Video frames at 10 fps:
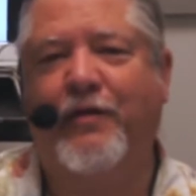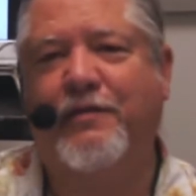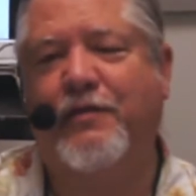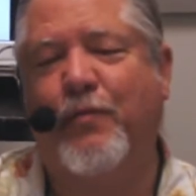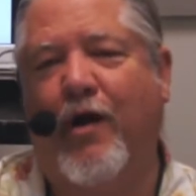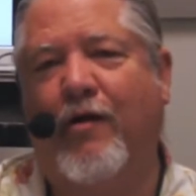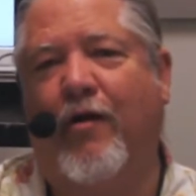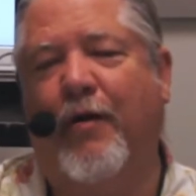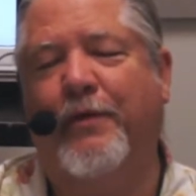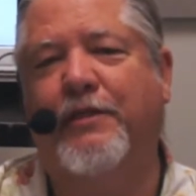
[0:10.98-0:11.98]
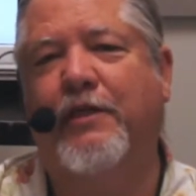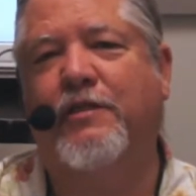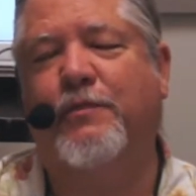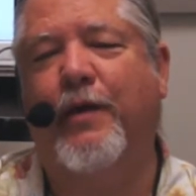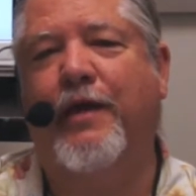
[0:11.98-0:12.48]
this is Mark Armitage
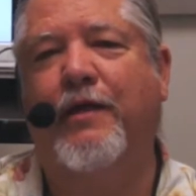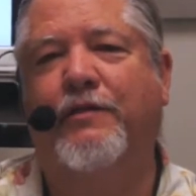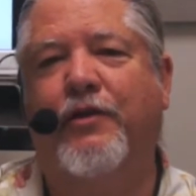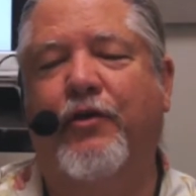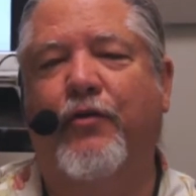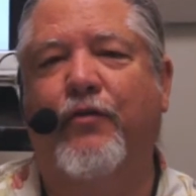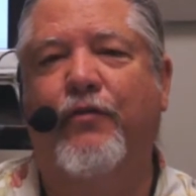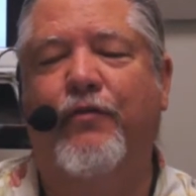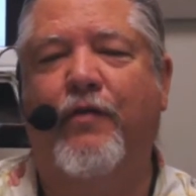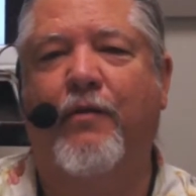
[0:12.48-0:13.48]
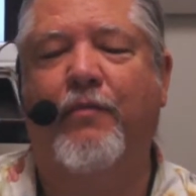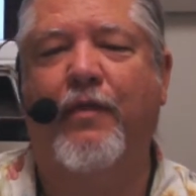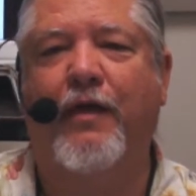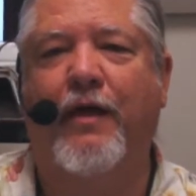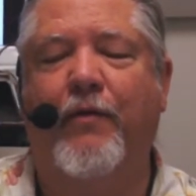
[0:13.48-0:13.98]
speaking to you from
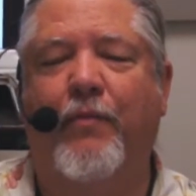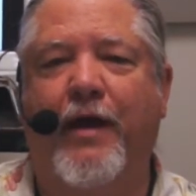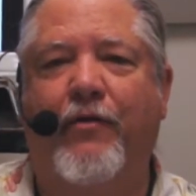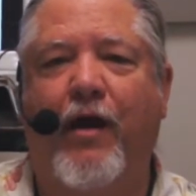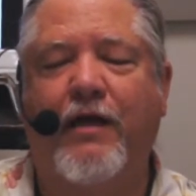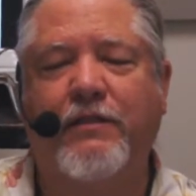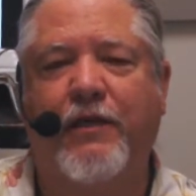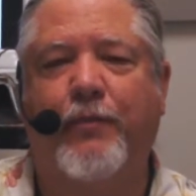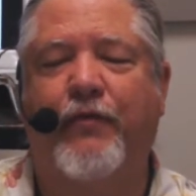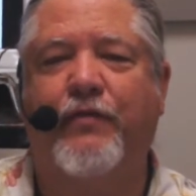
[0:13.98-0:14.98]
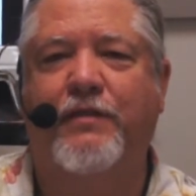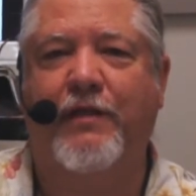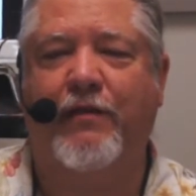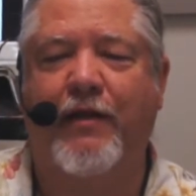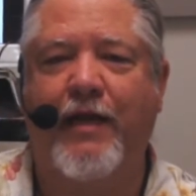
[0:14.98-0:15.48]
the microscopy
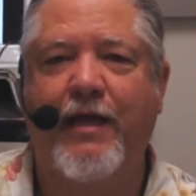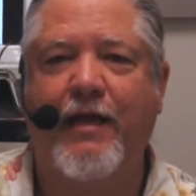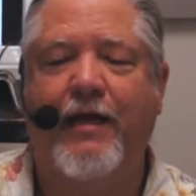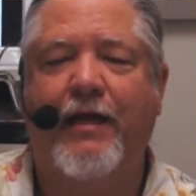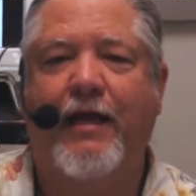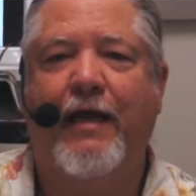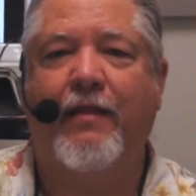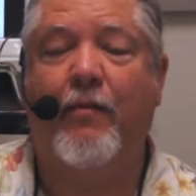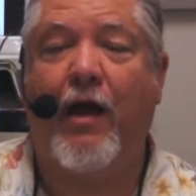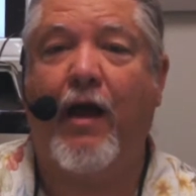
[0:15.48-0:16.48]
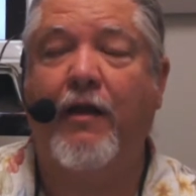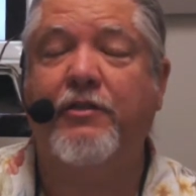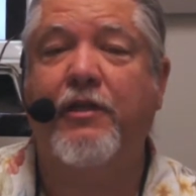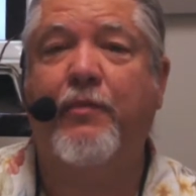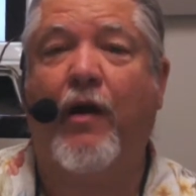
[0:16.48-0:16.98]
facility in the
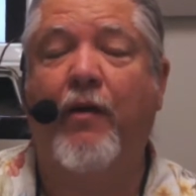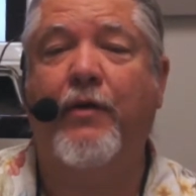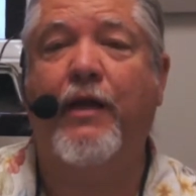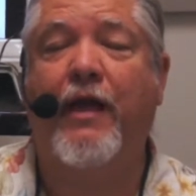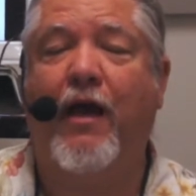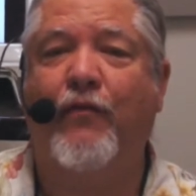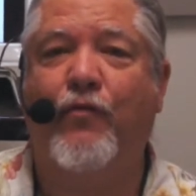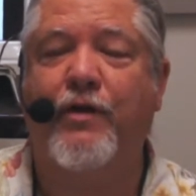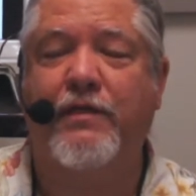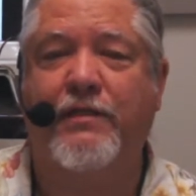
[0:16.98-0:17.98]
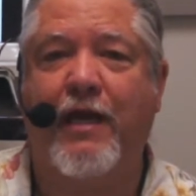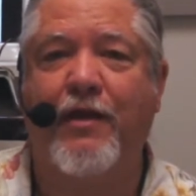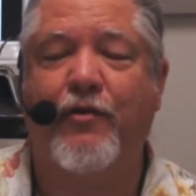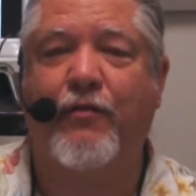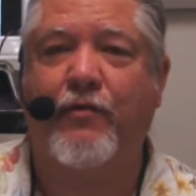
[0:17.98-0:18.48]
biology department at California
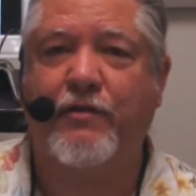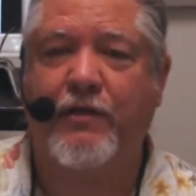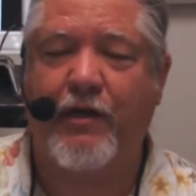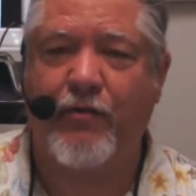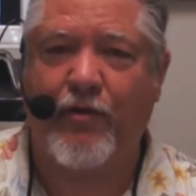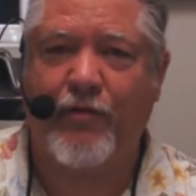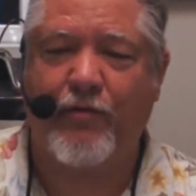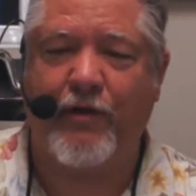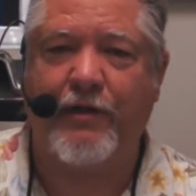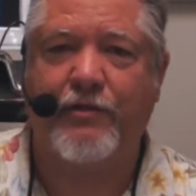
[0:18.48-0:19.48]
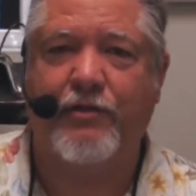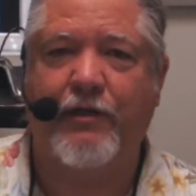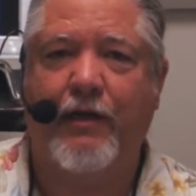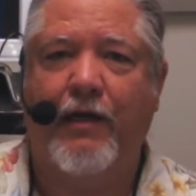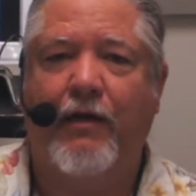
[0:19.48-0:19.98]
State University, Northridge.
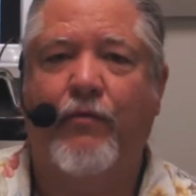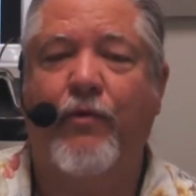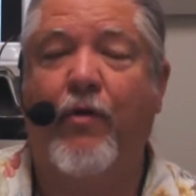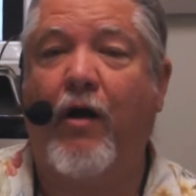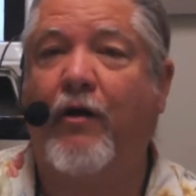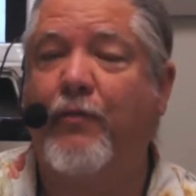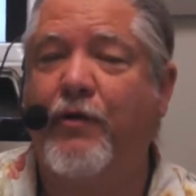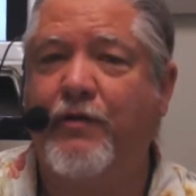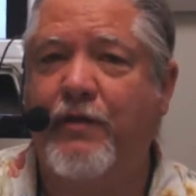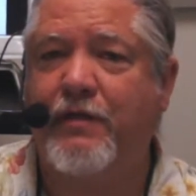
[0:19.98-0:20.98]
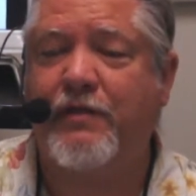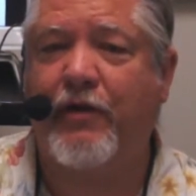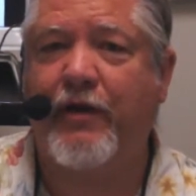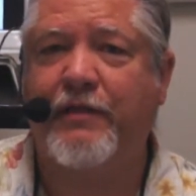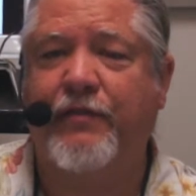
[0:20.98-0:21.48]
We welcome you to this
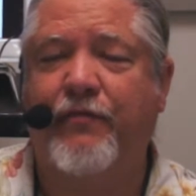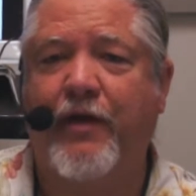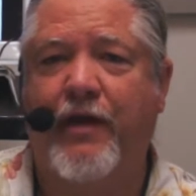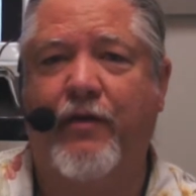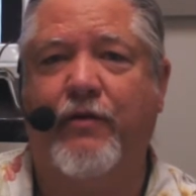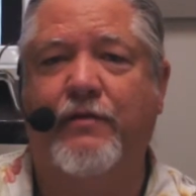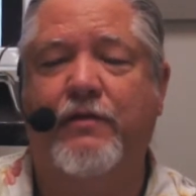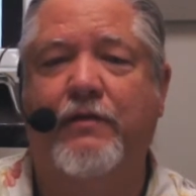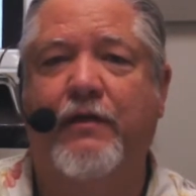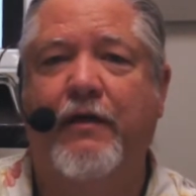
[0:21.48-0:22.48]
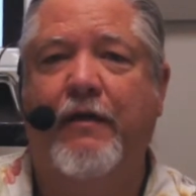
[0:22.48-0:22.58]
series of videos.